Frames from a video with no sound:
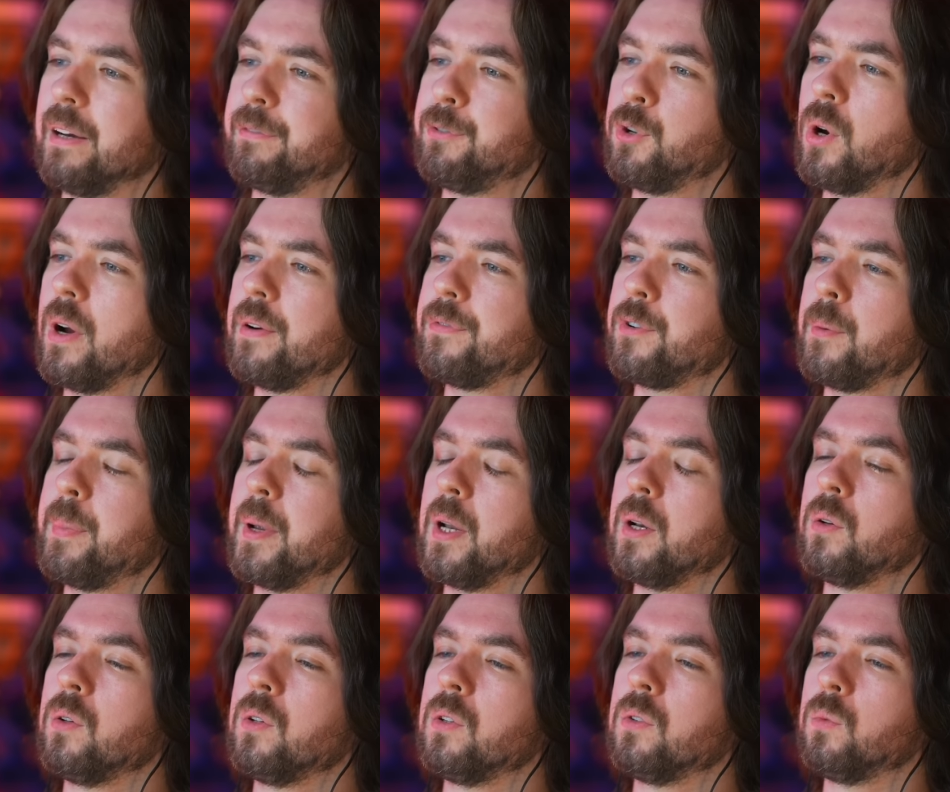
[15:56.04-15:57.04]
Have you ever
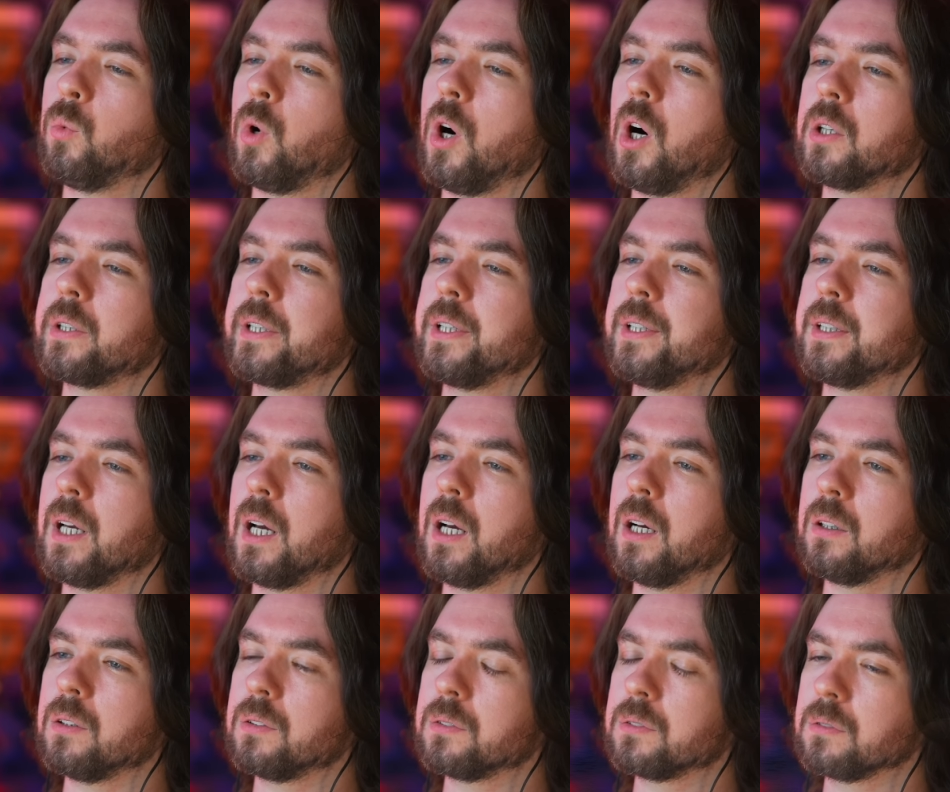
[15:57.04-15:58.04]
been walking
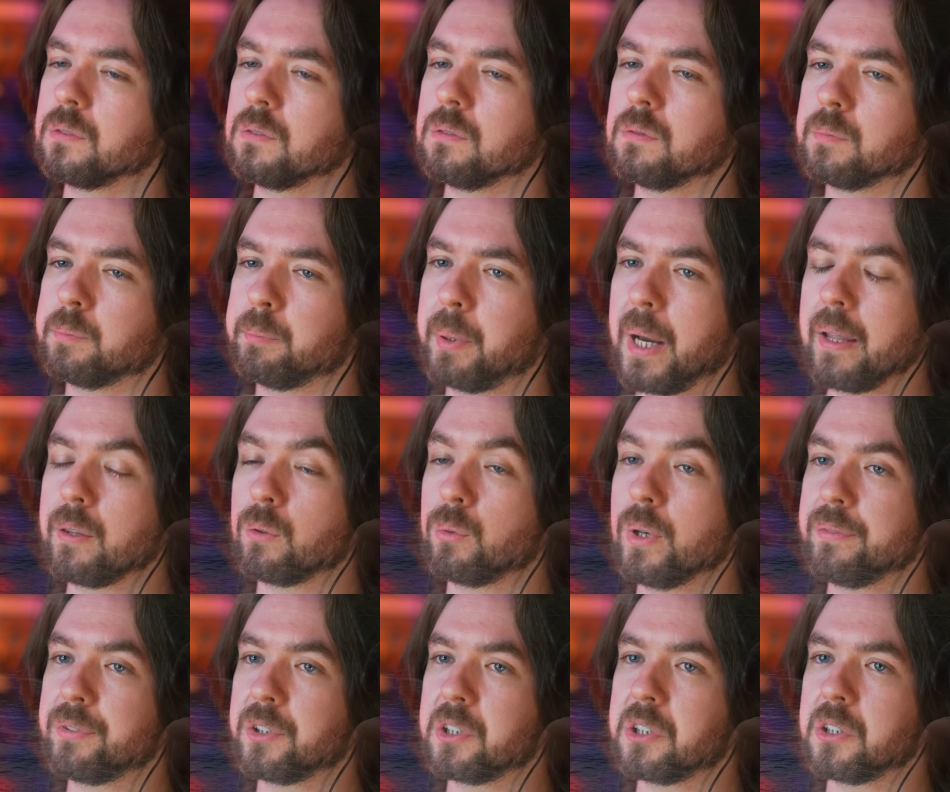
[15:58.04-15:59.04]
down by the
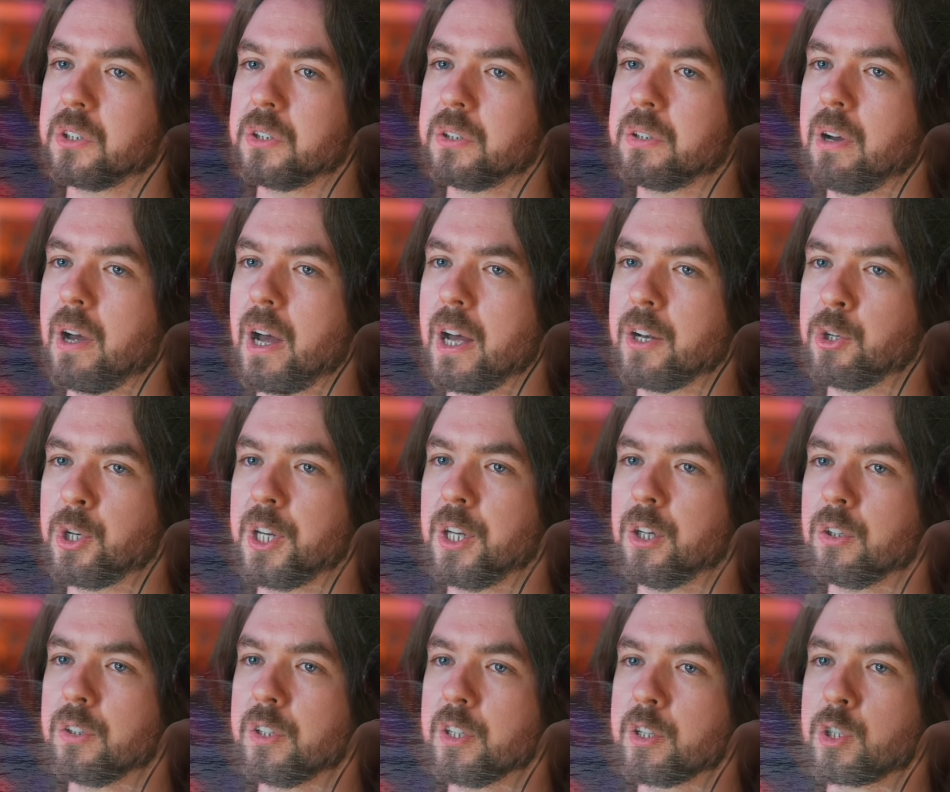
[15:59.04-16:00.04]
river and you
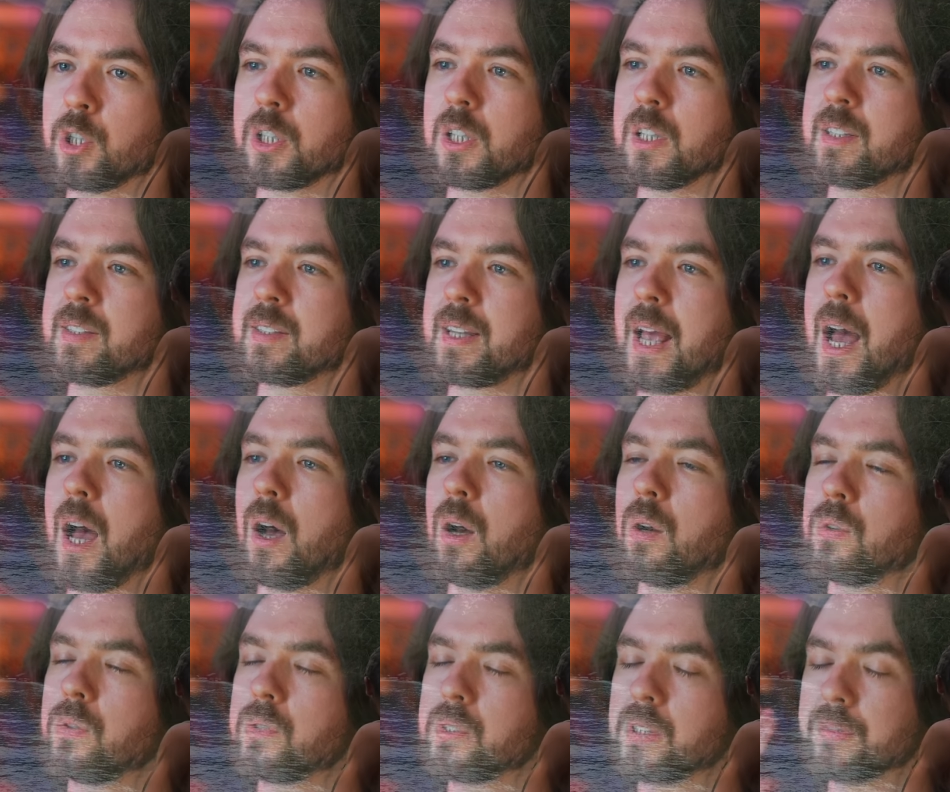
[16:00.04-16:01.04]
hear the subtle
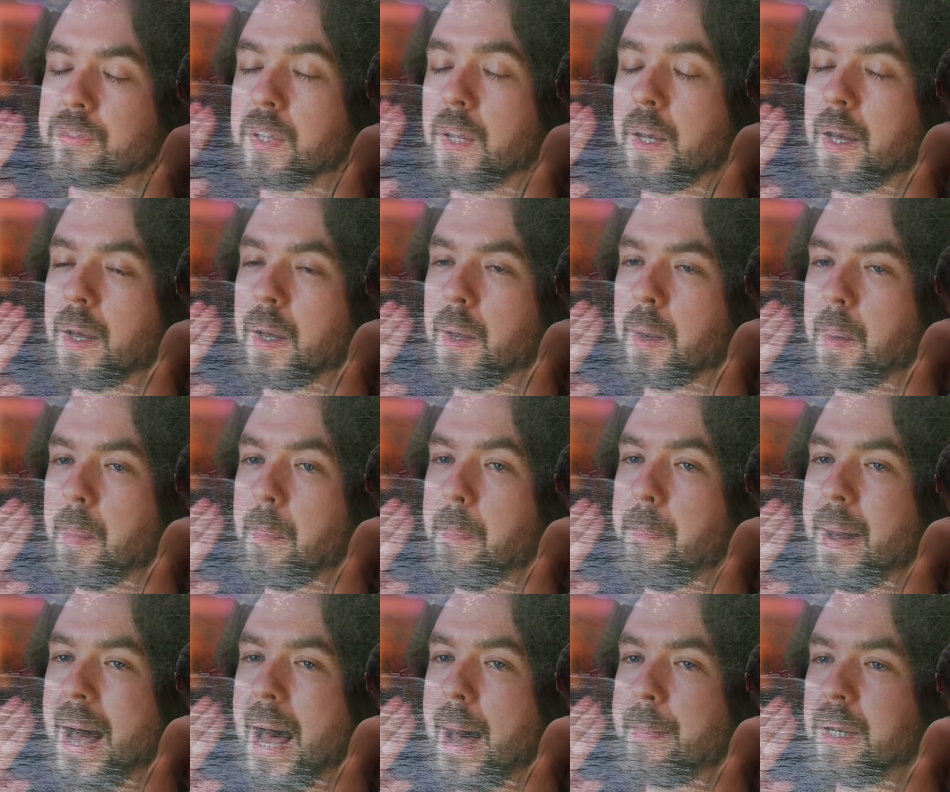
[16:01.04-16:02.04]
sounds of the
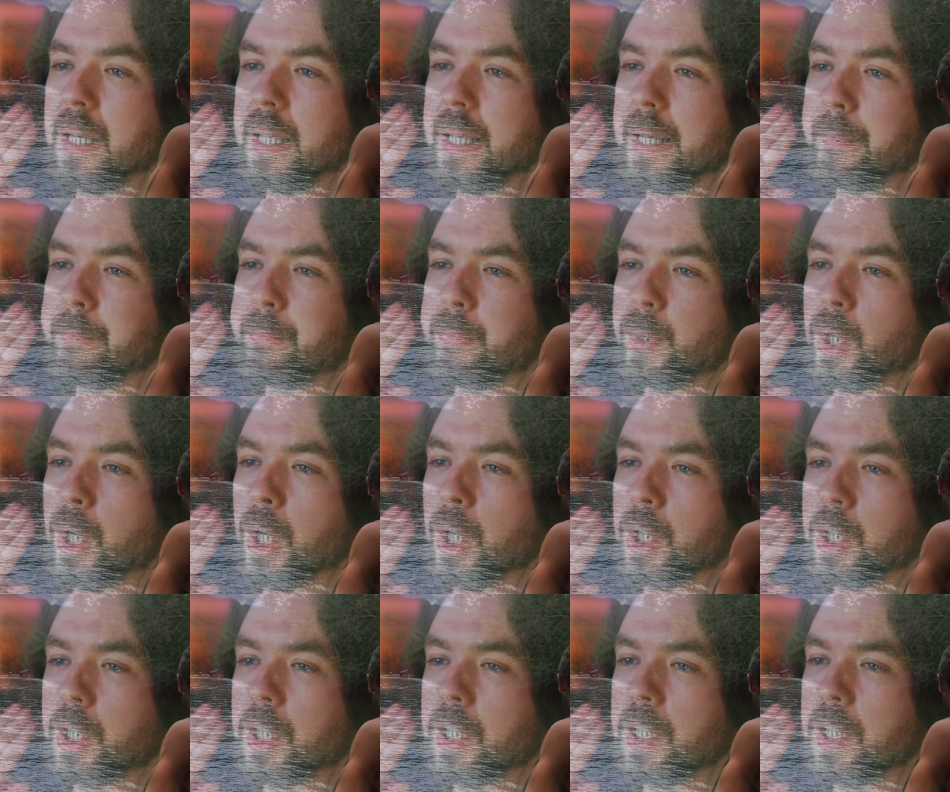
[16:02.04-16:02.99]
babbling brook?